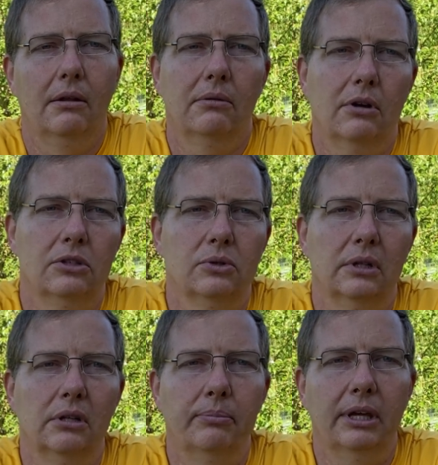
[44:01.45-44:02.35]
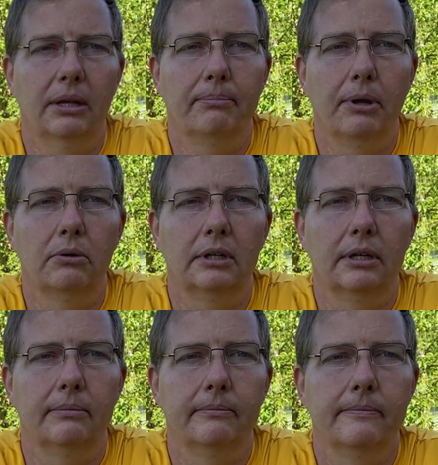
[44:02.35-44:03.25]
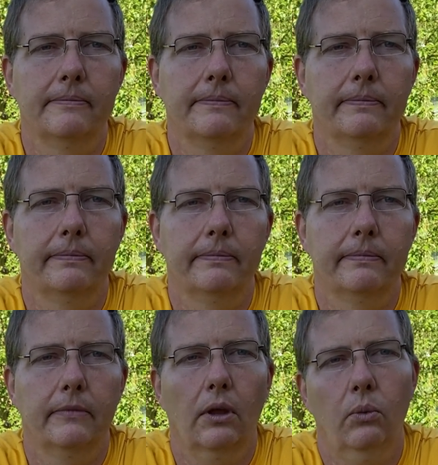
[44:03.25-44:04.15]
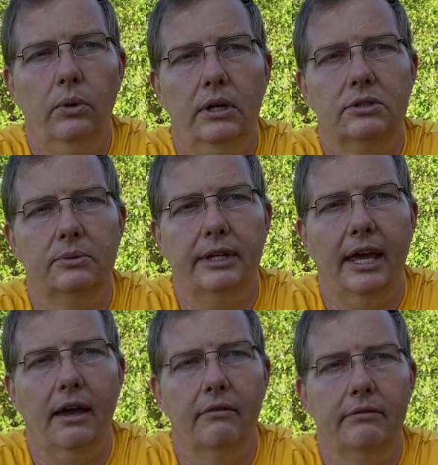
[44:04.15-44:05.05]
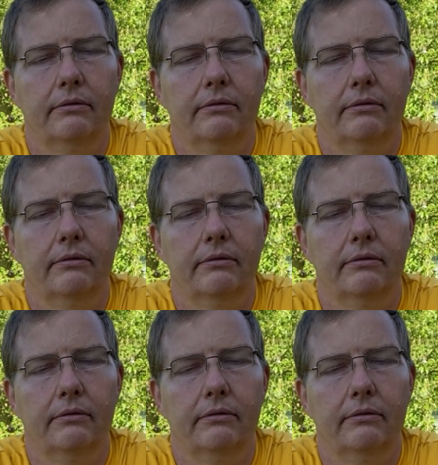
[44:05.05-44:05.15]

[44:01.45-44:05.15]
They're also a little big and bulky. What else do we have?